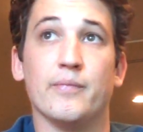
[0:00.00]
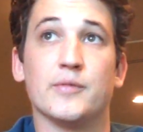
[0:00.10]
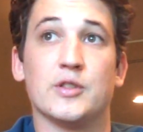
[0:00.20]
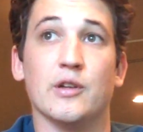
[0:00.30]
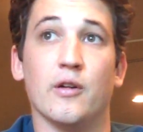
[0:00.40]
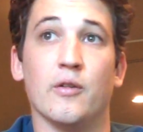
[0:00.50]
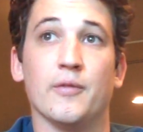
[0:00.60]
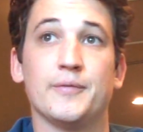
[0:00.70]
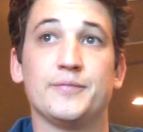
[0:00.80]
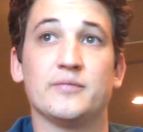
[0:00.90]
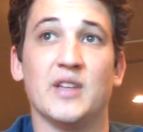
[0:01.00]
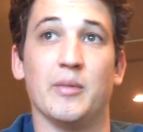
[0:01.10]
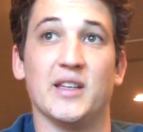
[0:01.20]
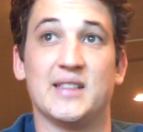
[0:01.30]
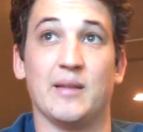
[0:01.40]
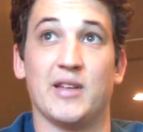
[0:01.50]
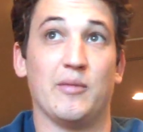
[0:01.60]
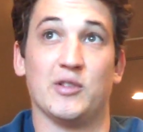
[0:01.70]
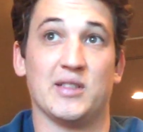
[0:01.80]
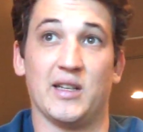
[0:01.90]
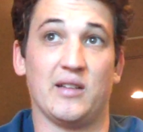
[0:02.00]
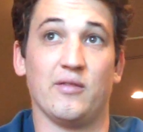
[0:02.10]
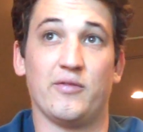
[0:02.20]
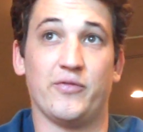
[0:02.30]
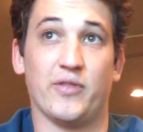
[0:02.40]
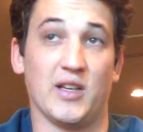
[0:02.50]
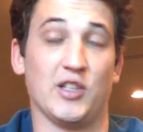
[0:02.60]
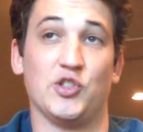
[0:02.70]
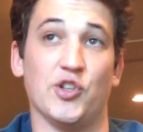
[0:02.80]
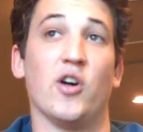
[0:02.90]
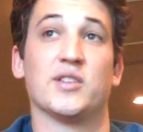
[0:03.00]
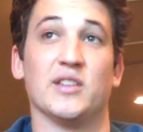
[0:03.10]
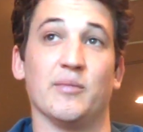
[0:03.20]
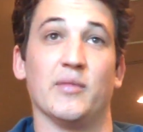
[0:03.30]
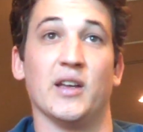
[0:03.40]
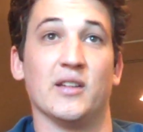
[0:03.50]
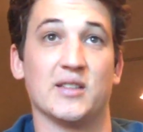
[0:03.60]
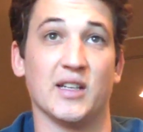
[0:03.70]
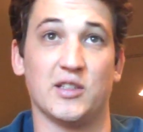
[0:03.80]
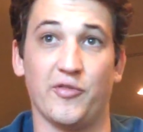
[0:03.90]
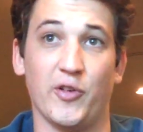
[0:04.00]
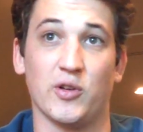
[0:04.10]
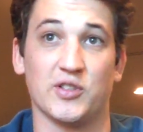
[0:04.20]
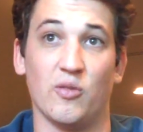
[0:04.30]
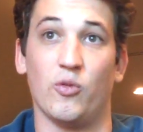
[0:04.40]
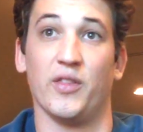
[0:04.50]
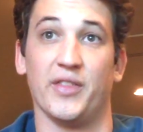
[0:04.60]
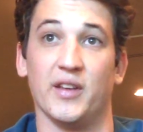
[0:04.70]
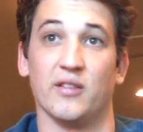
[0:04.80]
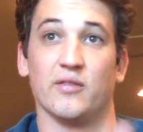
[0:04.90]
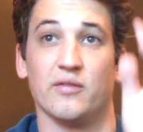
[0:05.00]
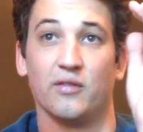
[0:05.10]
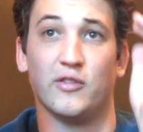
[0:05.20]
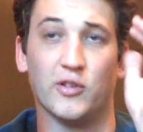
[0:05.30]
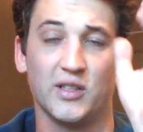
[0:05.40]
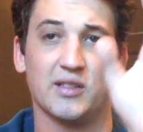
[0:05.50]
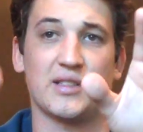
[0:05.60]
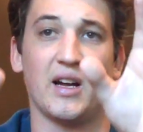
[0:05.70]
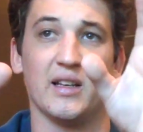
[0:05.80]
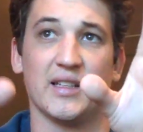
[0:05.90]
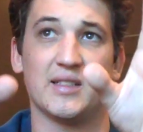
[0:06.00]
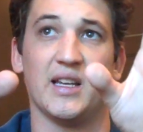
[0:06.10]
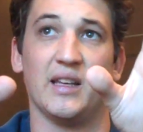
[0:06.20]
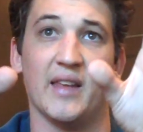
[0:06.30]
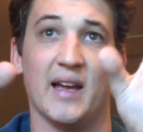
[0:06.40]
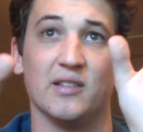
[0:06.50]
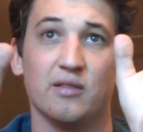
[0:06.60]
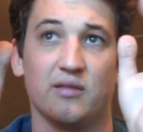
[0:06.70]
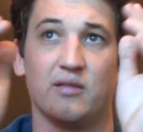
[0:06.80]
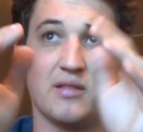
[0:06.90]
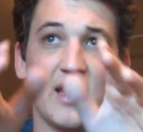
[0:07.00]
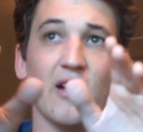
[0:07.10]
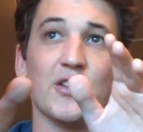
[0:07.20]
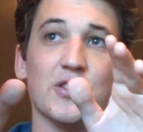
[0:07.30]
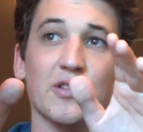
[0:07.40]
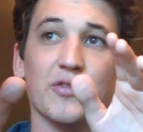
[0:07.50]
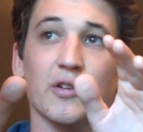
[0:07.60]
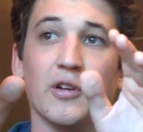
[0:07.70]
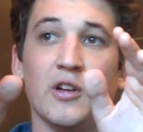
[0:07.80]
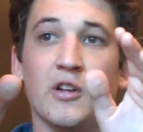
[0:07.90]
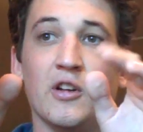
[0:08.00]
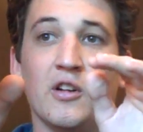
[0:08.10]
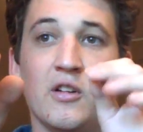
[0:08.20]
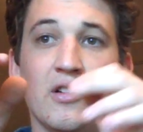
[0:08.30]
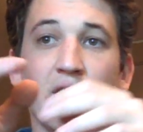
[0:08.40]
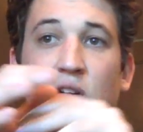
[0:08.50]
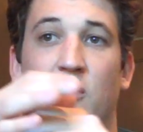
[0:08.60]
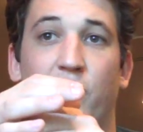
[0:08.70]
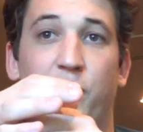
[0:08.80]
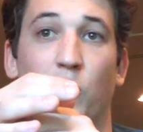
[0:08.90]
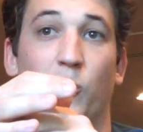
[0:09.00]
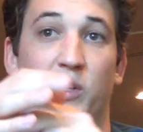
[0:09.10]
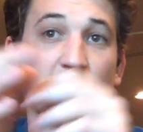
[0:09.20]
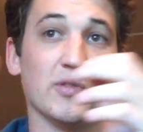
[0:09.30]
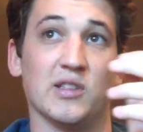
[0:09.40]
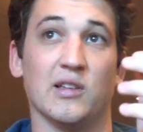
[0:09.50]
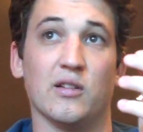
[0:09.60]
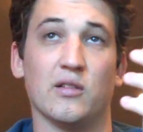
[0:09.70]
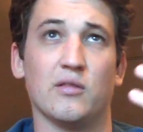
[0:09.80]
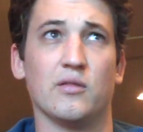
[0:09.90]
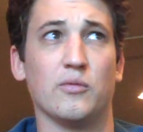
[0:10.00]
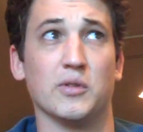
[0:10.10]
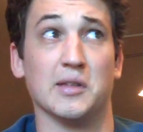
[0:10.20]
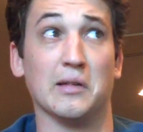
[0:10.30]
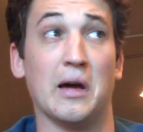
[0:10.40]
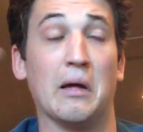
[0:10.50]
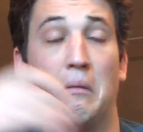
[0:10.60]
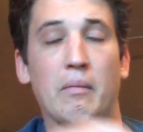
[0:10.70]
So, yeah, but at the same time, it's like exhausting. Man. It's like to focus on one thing, or to just kind of like stay in that character for 4 weeks was a lot.